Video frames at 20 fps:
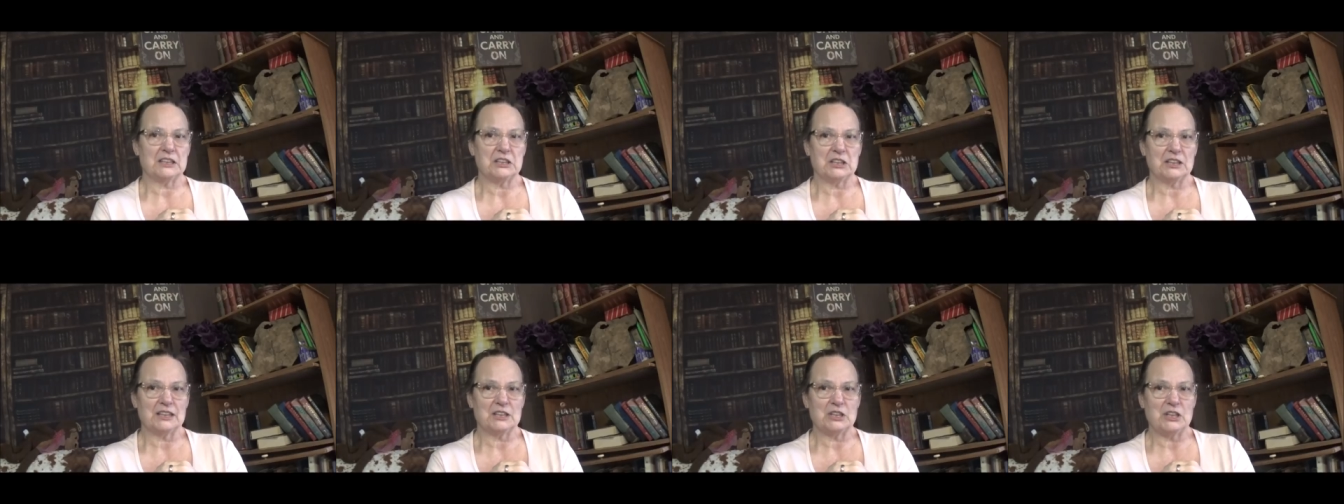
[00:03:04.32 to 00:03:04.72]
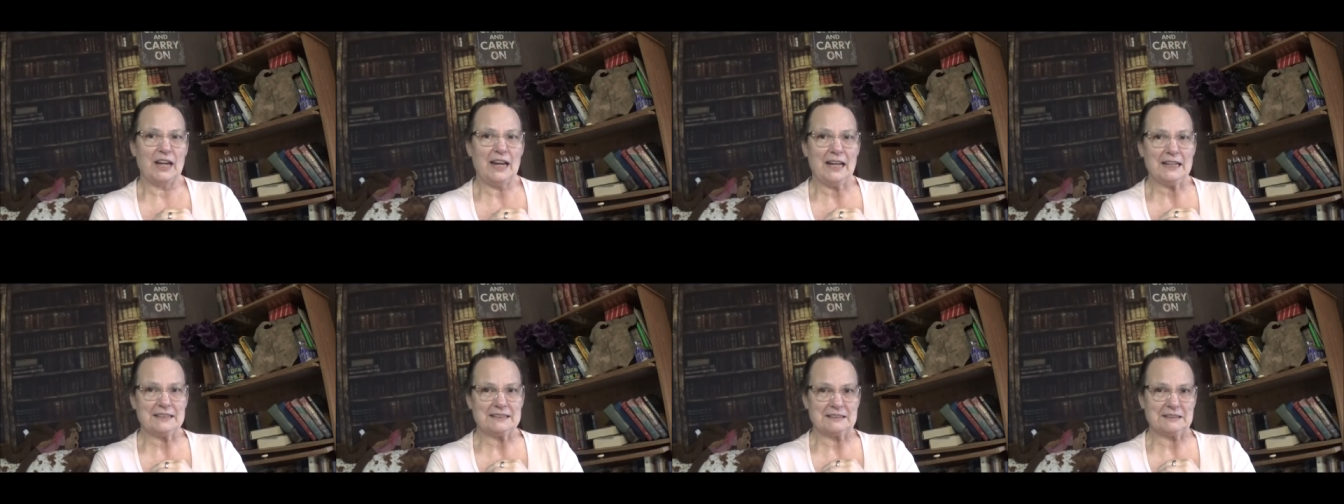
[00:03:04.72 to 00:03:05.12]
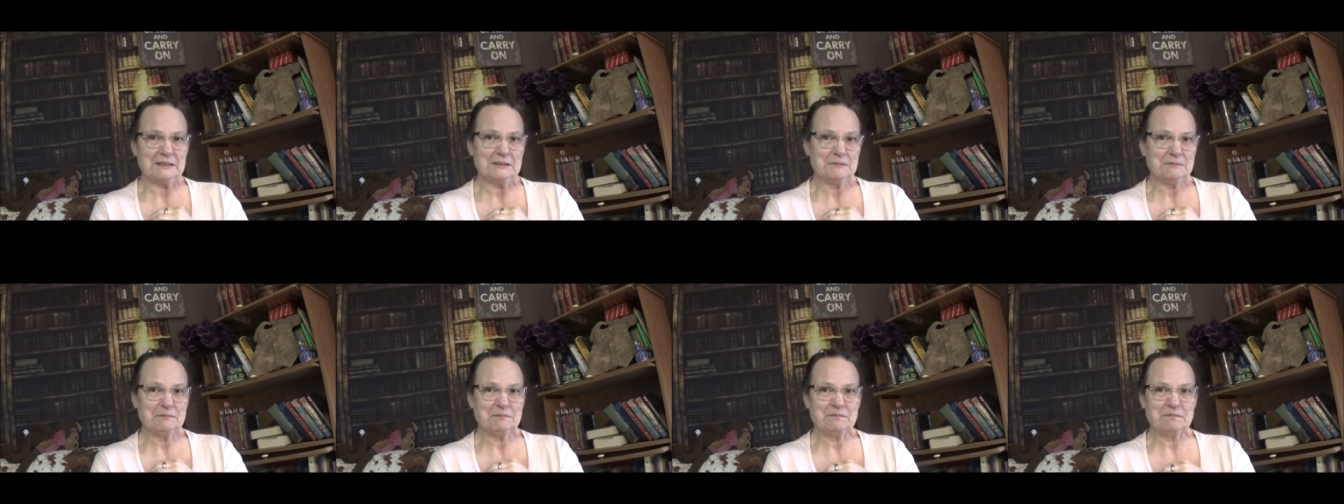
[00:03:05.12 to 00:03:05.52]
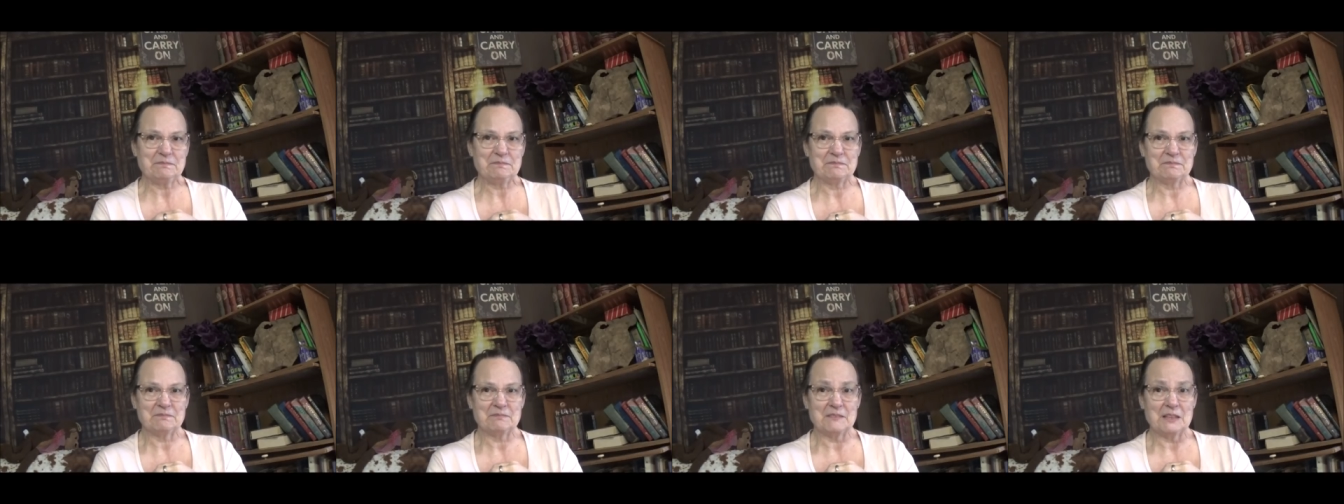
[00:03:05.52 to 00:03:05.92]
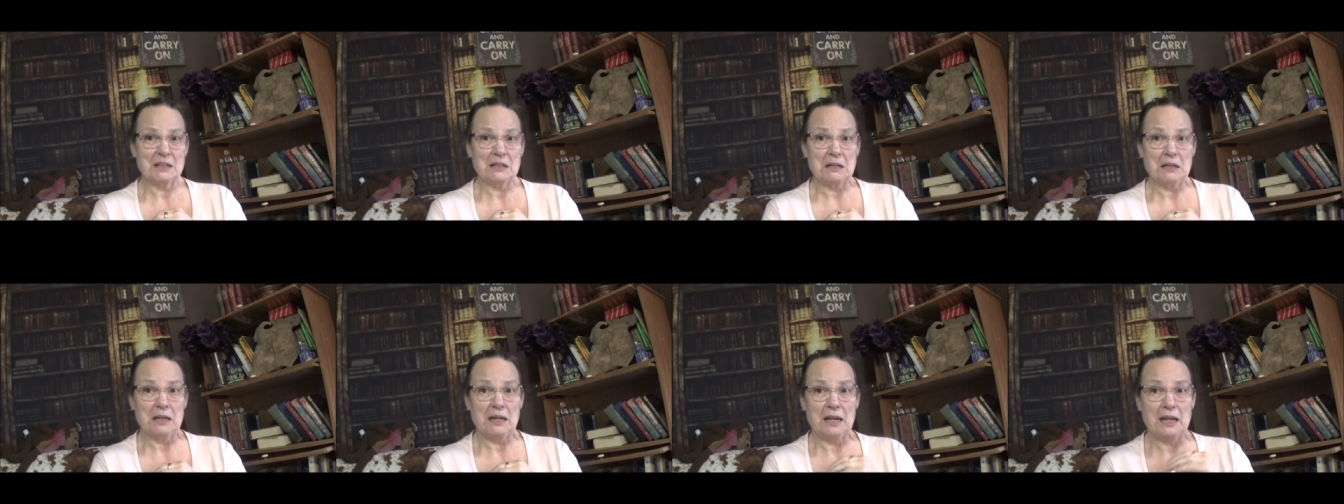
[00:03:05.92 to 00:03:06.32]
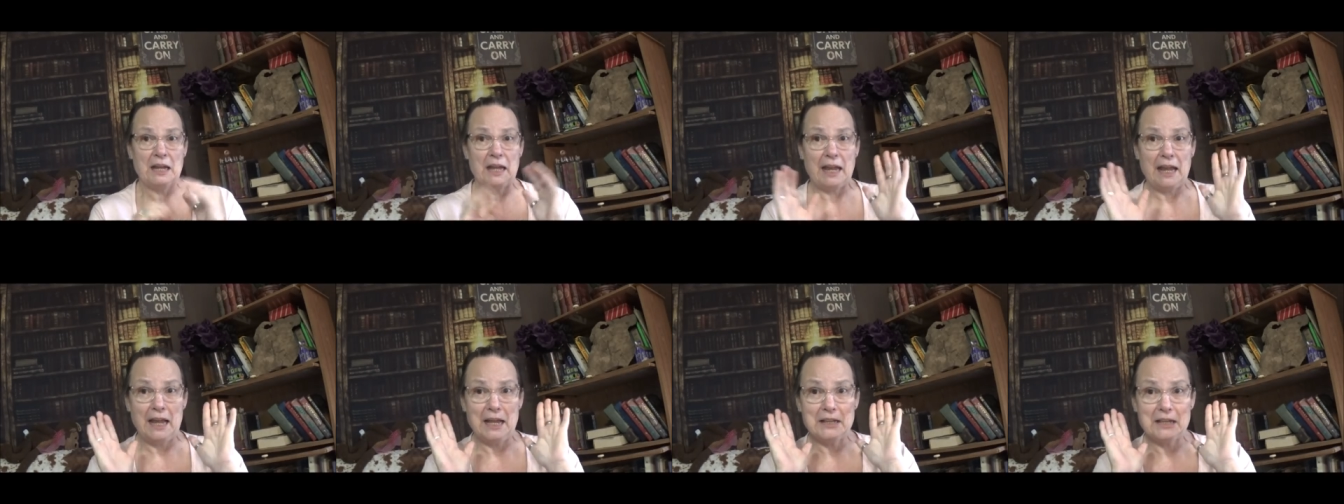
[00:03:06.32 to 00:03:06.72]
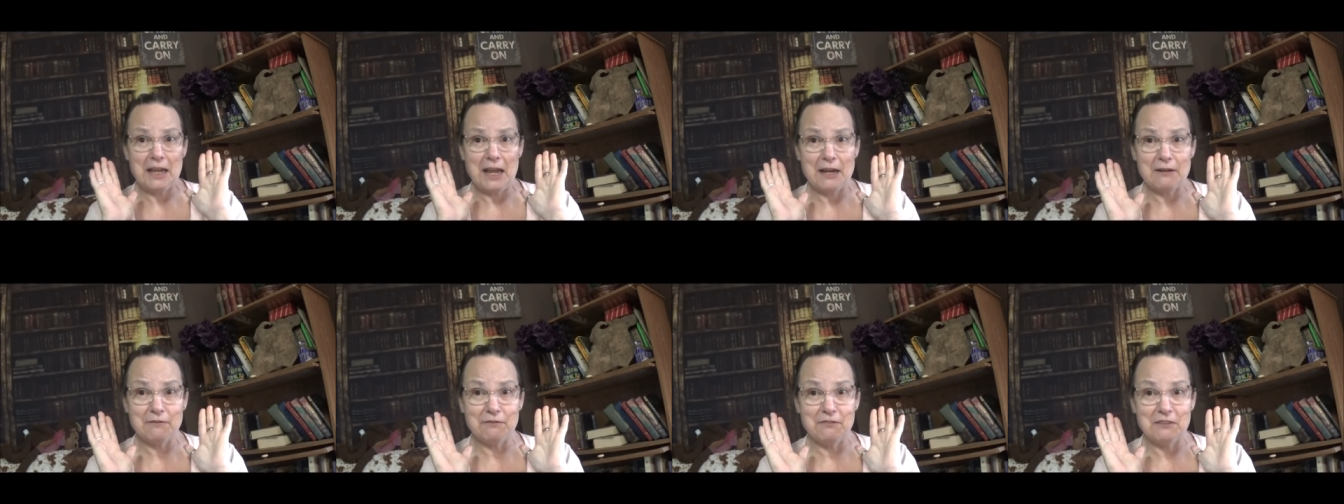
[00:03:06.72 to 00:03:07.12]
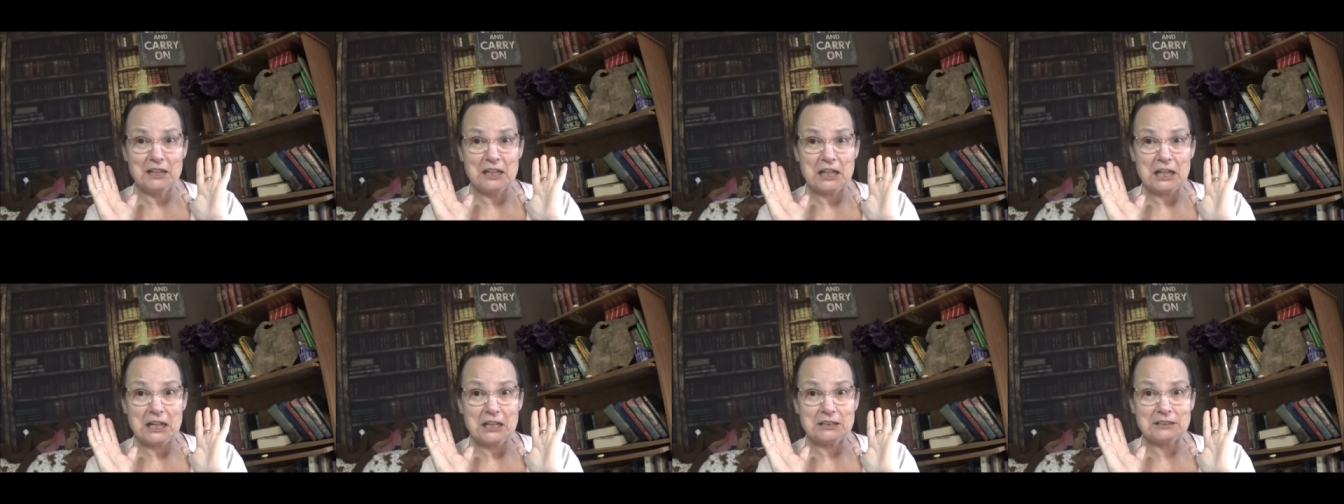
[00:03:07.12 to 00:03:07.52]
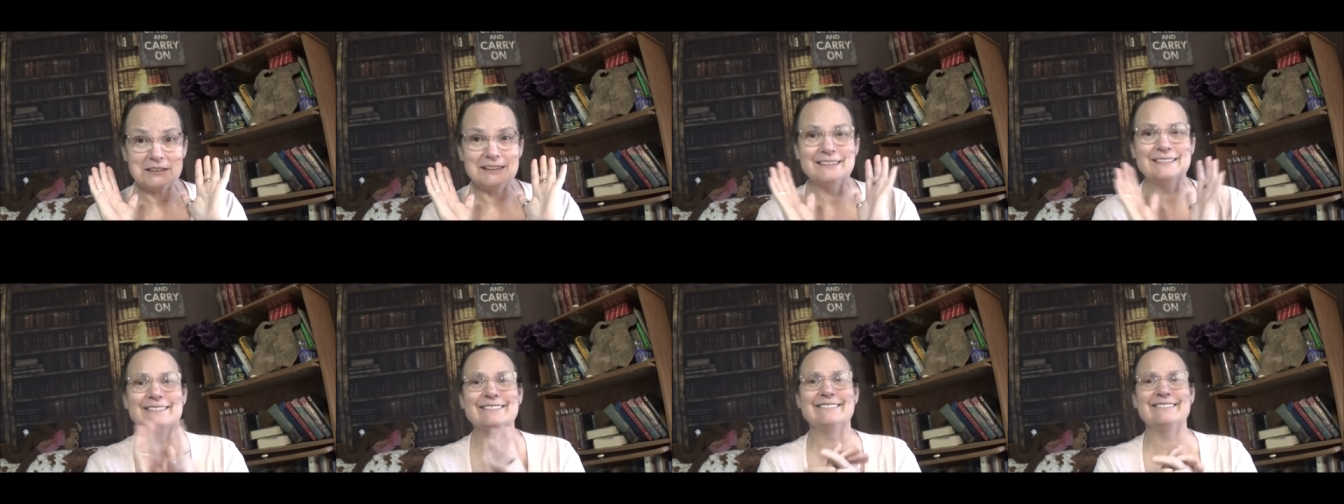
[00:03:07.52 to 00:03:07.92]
I took a chance. And they fit!